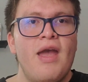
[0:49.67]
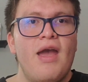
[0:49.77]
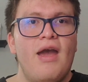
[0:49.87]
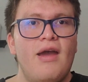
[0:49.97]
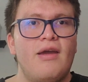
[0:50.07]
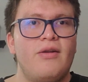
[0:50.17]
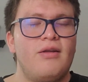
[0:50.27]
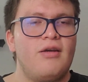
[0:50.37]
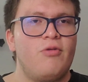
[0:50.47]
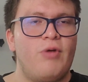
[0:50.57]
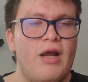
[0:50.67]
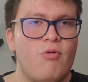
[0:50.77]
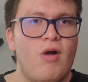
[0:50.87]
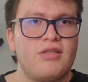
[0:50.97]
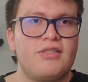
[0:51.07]
and when I
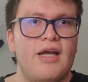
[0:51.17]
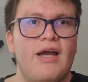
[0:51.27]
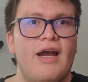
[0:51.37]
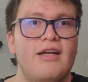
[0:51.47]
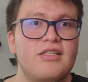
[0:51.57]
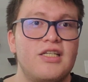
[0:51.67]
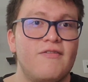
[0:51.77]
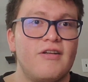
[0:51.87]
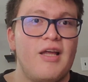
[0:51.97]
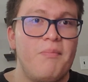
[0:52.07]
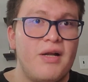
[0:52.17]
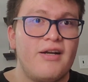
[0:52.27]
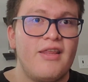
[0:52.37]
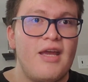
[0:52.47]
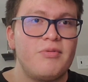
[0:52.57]
watched that, I discovered that Planet
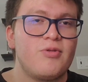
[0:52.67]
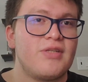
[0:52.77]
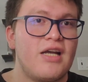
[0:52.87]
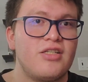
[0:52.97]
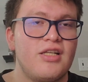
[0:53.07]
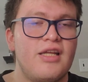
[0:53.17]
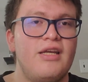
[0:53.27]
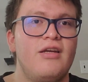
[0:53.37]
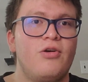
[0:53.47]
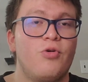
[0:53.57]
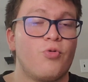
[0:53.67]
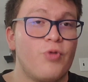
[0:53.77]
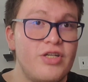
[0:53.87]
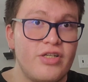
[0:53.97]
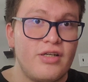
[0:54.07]
of the Apes was actually
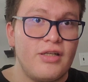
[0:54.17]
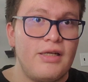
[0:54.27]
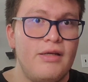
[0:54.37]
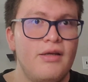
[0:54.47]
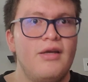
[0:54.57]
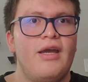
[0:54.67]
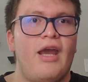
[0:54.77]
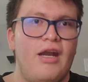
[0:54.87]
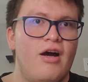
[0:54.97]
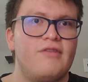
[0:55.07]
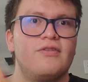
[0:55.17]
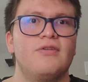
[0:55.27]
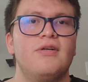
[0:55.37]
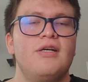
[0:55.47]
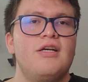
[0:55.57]
originally a
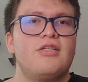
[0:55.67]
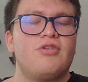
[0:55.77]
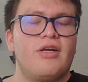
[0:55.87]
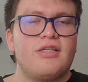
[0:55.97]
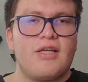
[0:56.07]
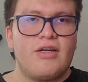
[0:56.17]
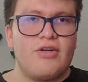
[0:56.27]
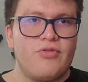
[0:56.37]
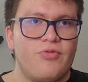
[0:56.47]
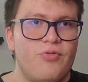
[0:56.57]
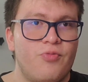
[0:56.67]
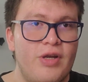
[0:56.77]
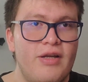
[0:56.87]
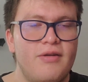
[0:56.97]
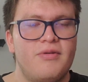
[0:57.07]
novel. So I decided to
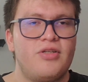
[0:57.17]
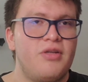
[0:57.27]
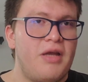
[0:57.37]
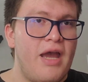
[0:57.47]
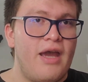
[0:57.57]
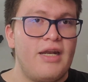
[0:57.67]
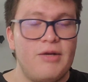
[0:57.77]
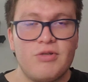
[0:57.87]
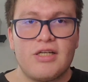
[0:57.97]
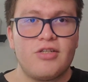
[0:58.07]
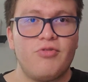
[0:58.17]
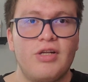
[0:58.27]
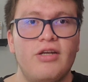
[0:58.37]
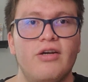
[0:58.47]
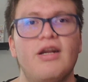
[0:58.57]
read it, and it was actually
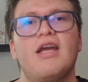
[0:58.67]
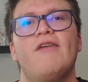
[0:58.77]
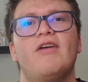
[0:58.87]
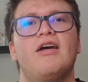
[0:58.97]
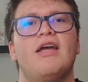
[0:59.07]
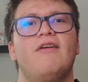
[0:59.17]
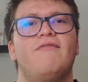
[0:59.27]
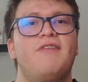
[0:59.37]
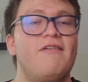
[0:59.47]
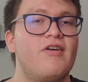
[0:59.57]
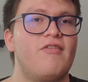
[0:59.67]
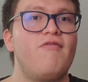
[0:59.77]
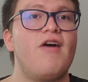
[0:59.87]
really good. I gave it a 5 out of